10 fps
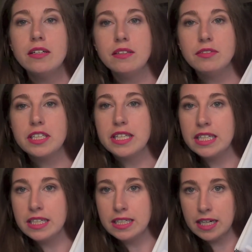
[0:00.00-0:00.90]

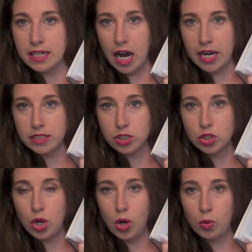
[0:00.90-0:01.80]
everything I got.
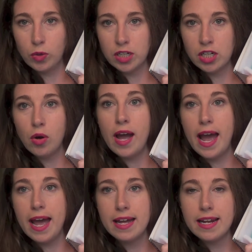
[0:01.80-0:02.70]
So we're gonna go
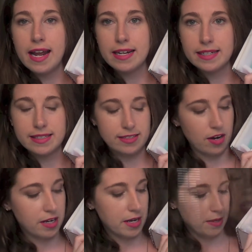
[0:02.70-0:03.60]
ahead and get started.